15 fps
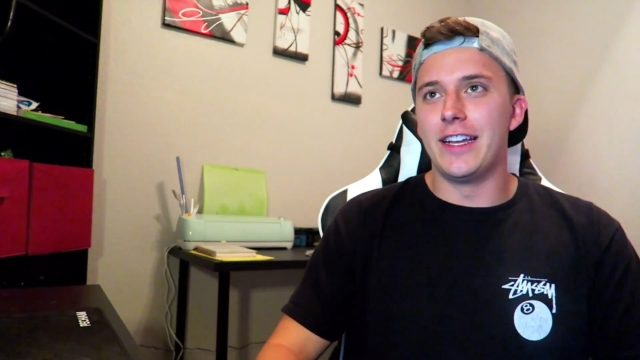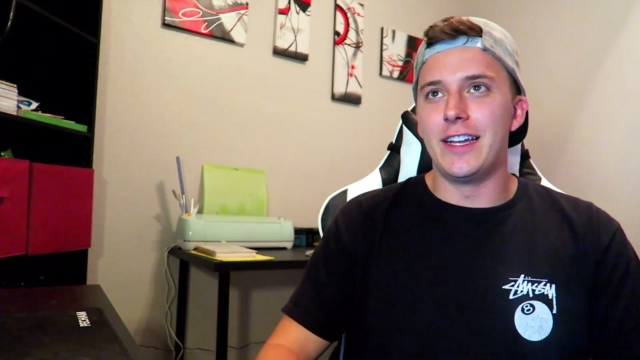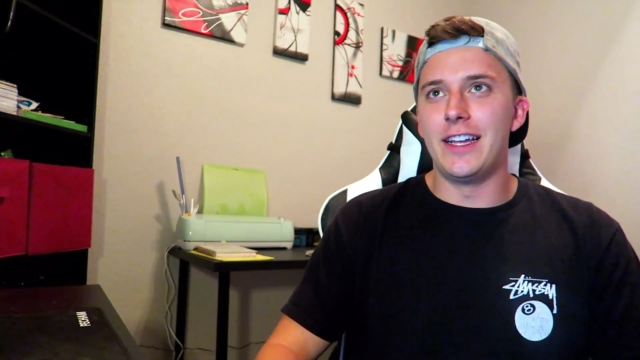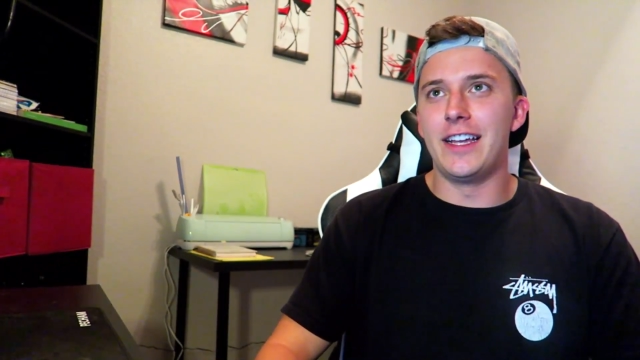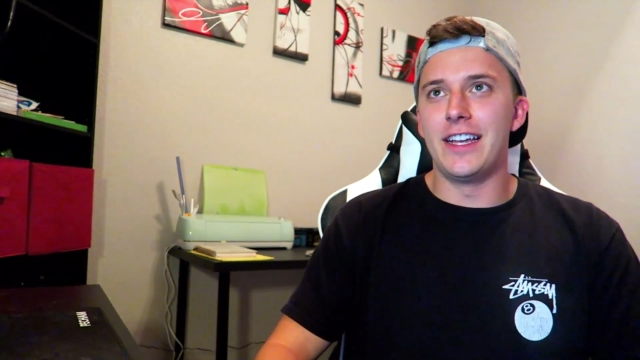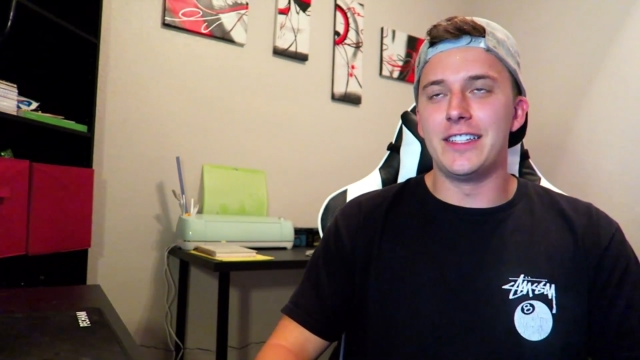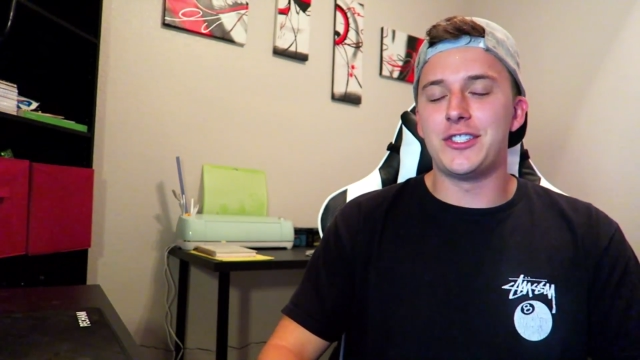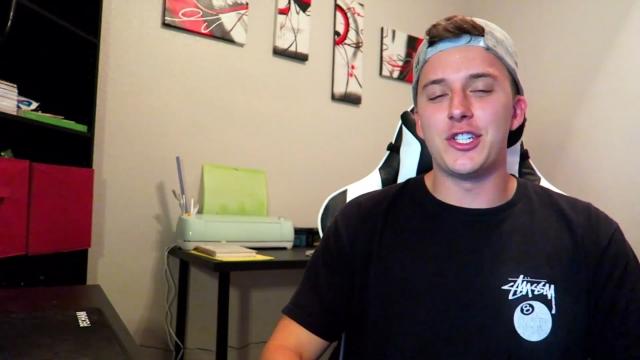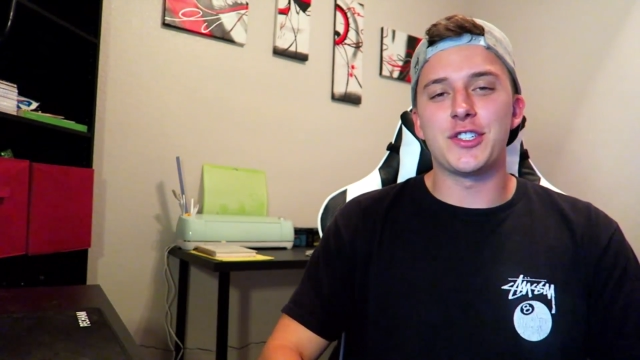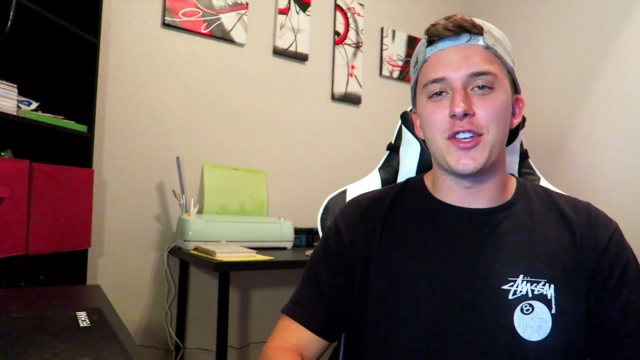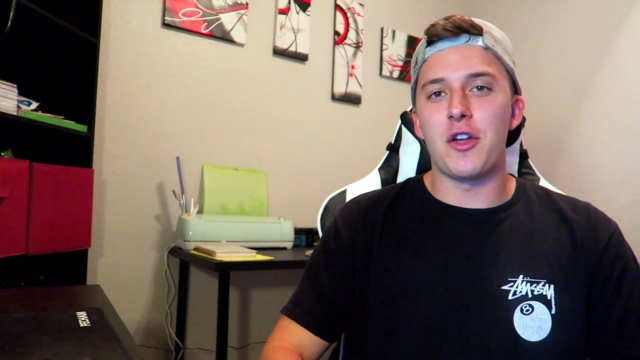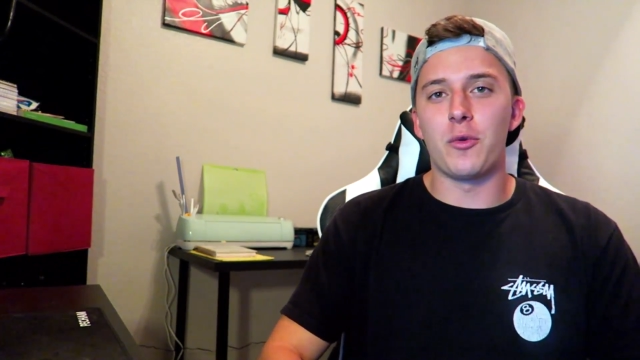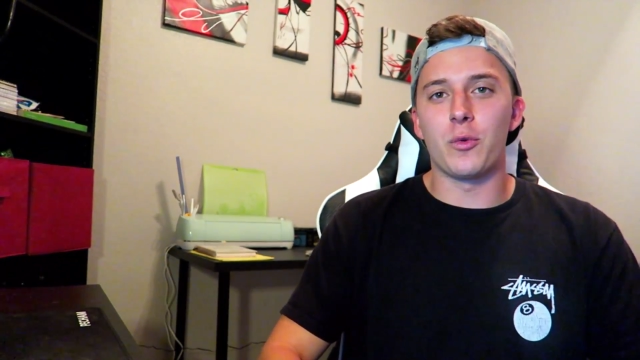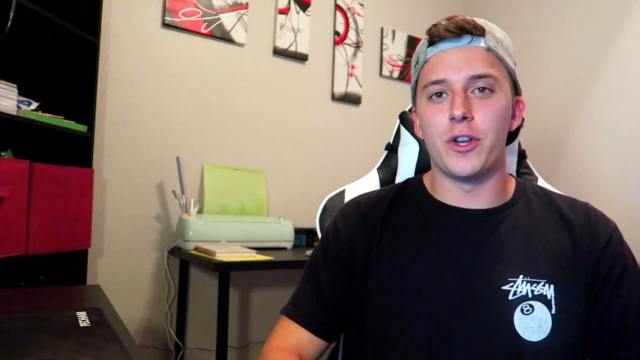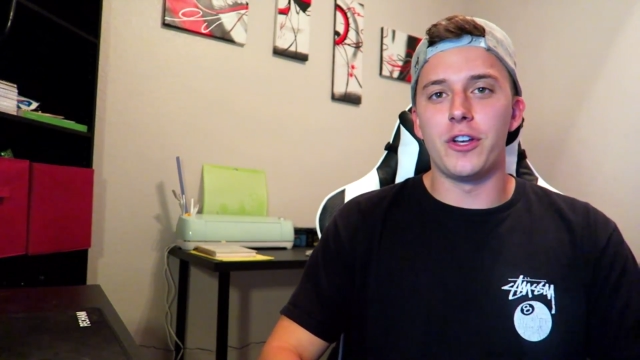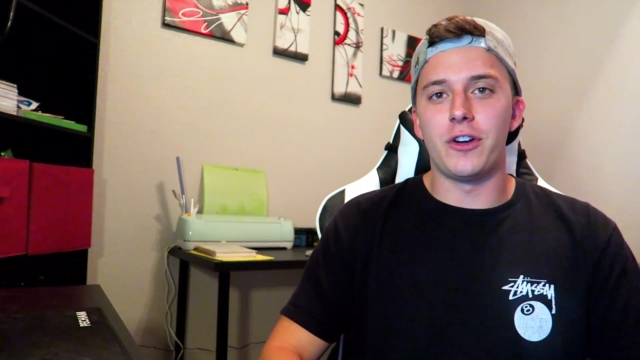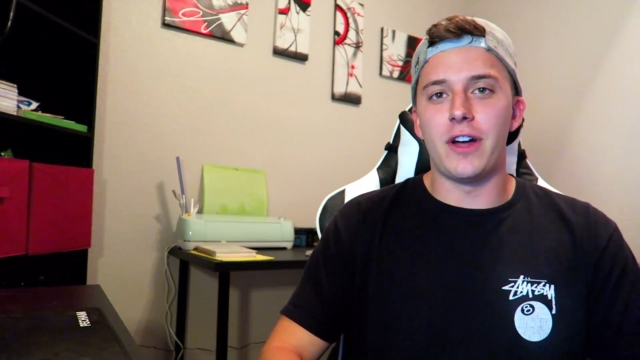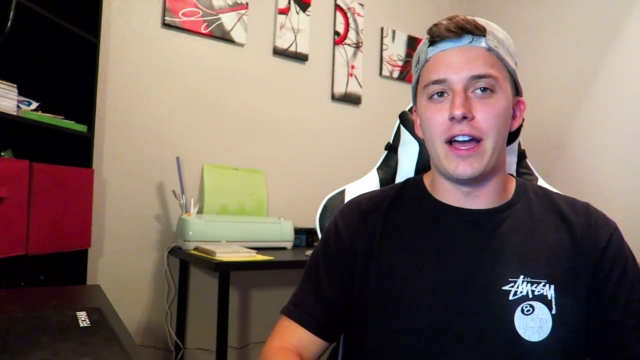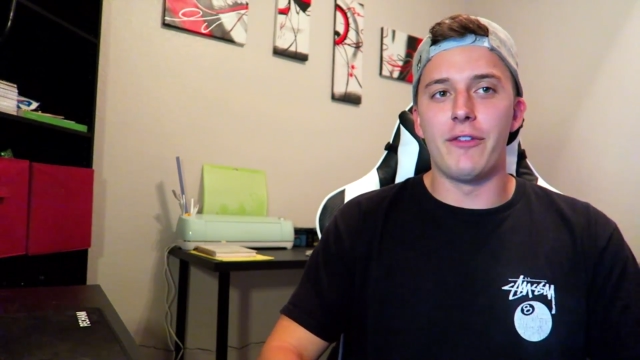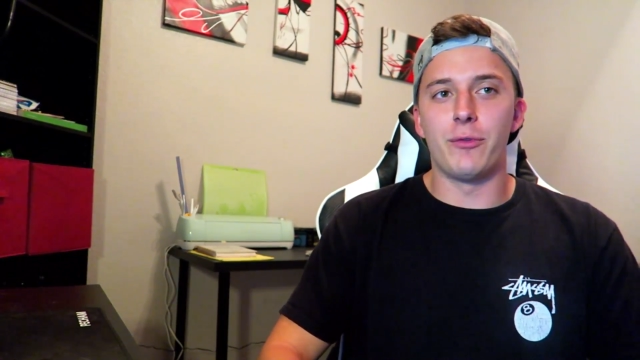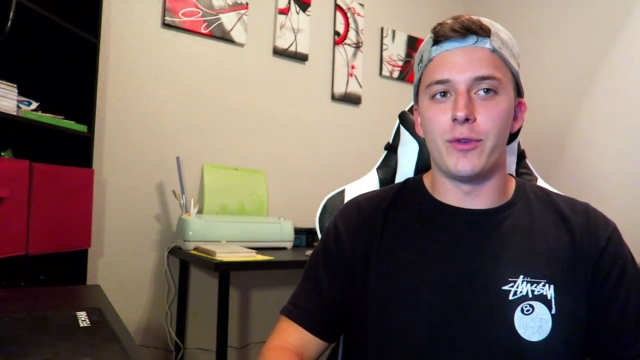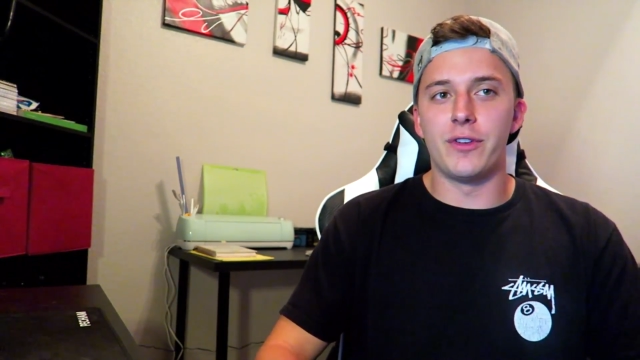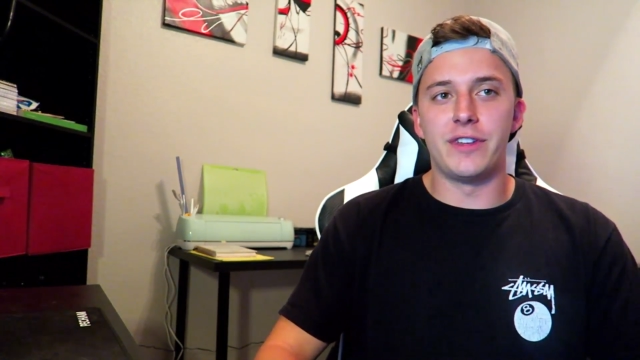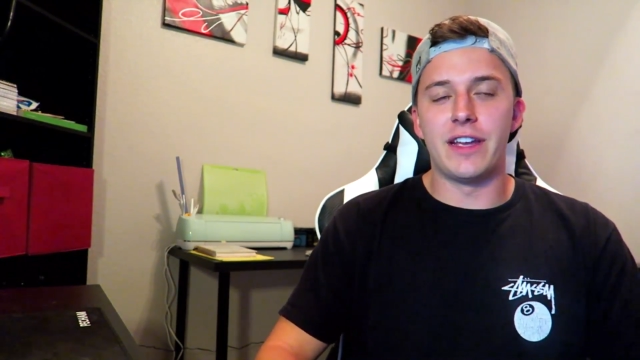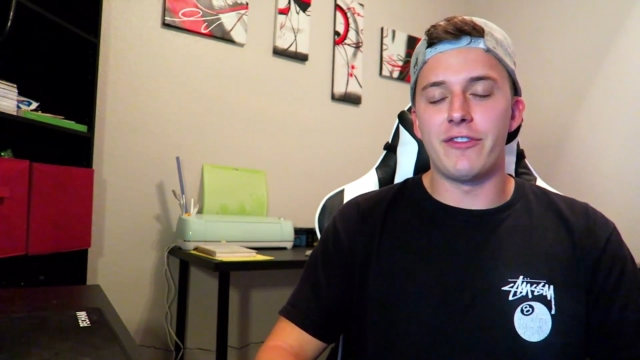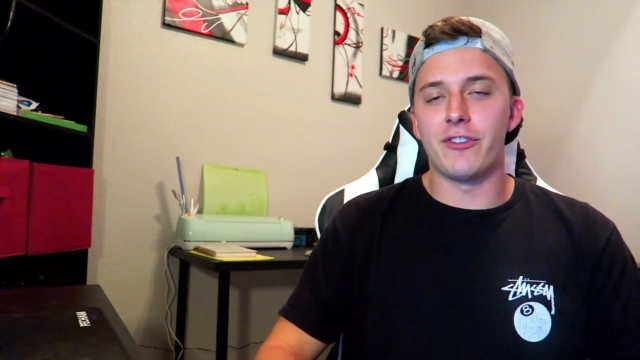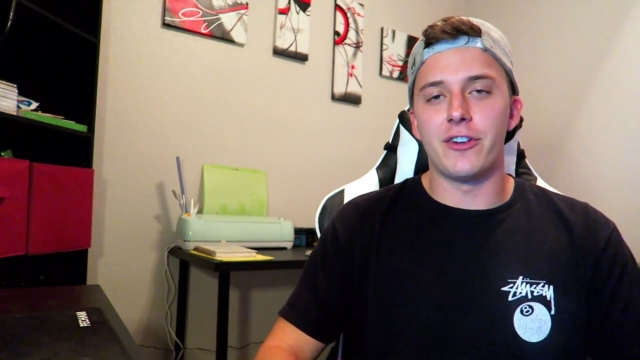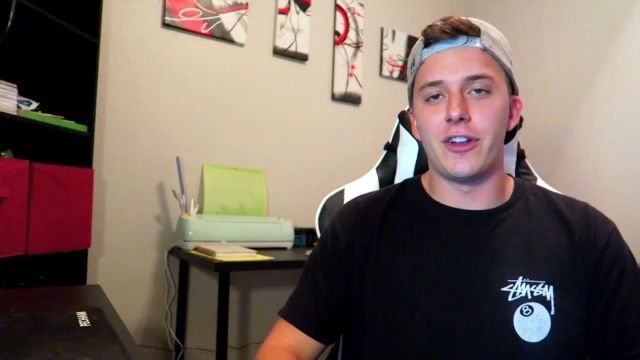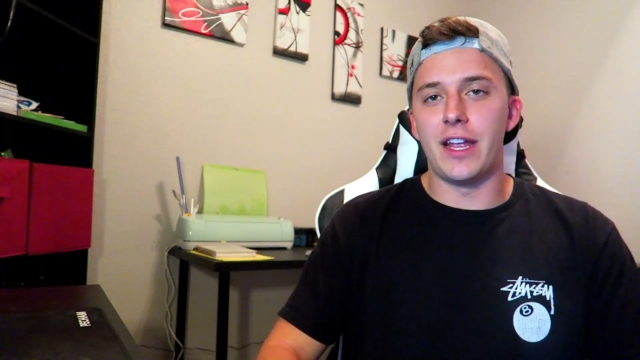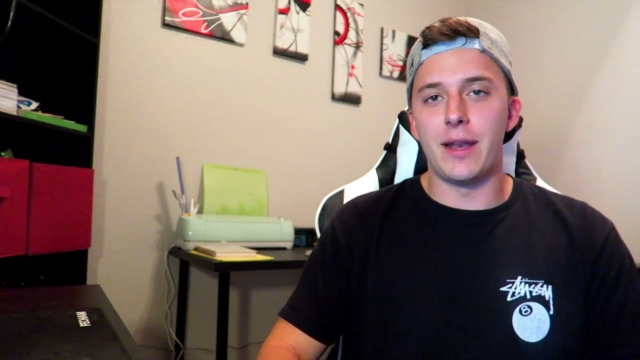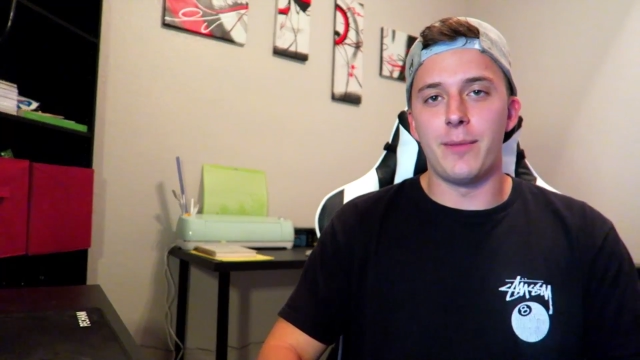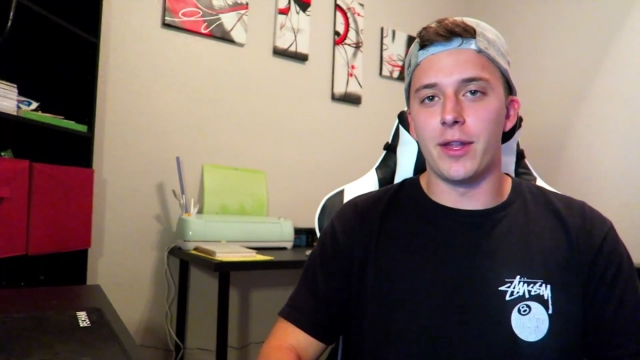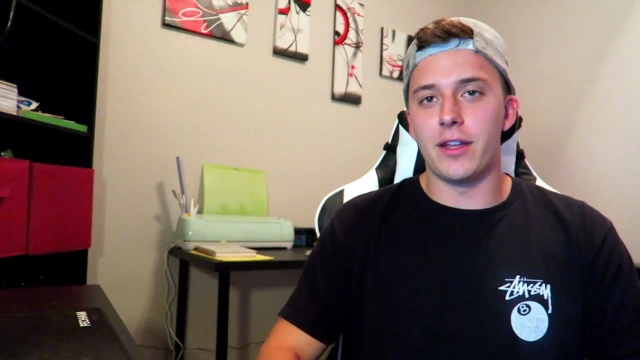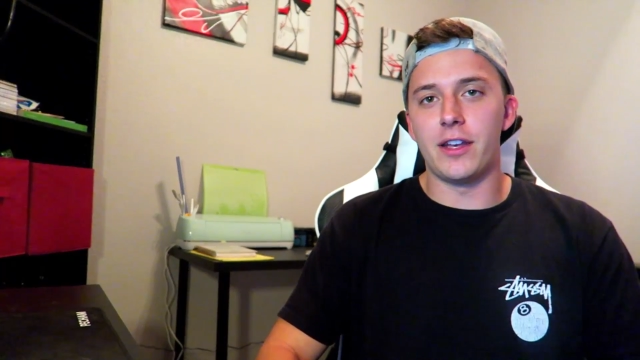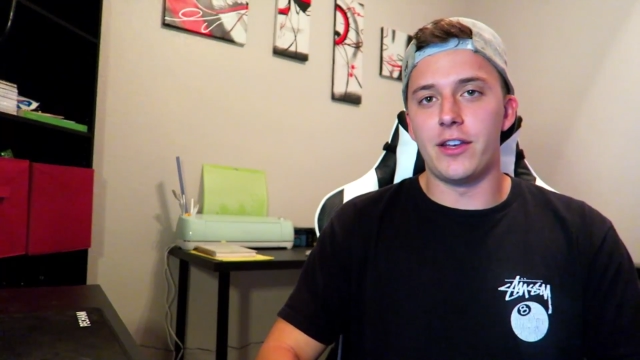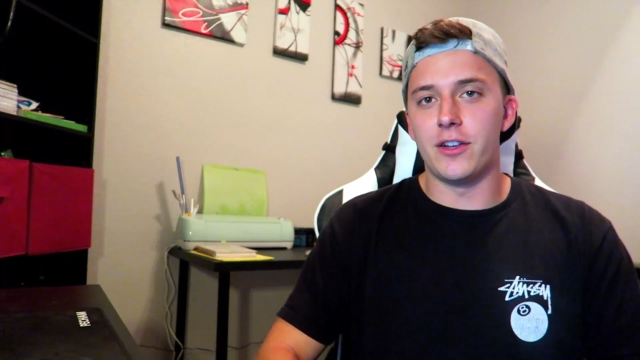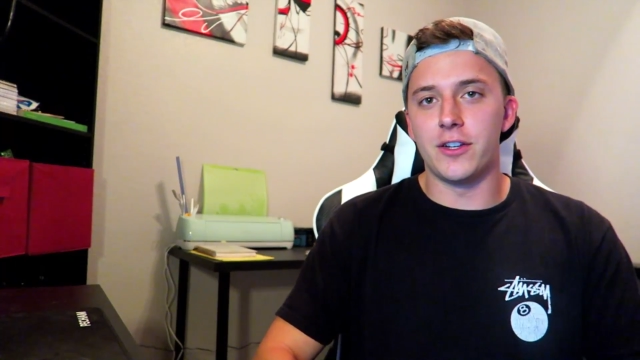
it's just unreal. I would have never in a million